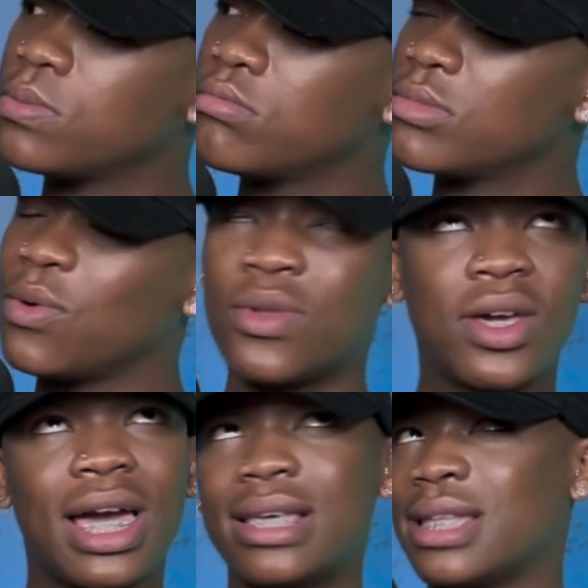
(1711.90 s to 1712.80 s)
Whether you
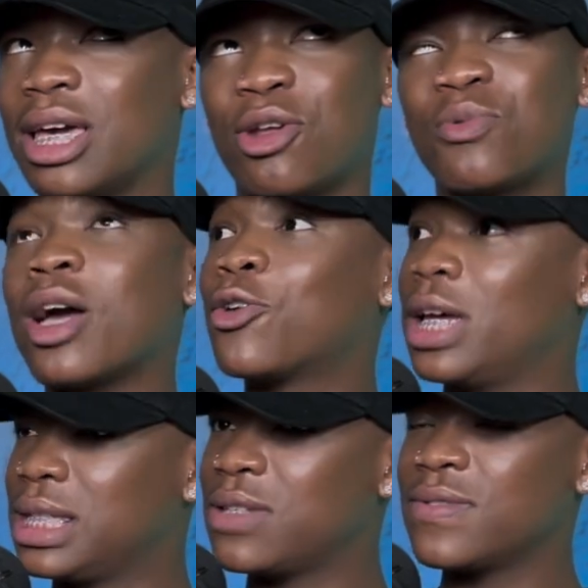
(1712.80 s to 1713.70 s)
guys like it or not, we are
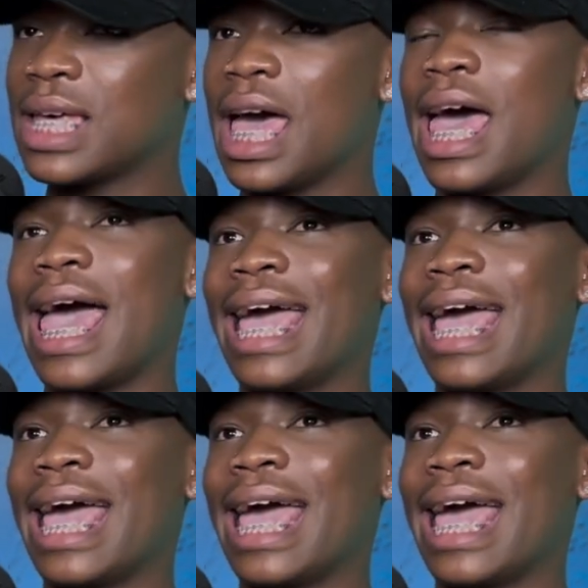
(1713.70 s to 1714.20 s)
creatives, and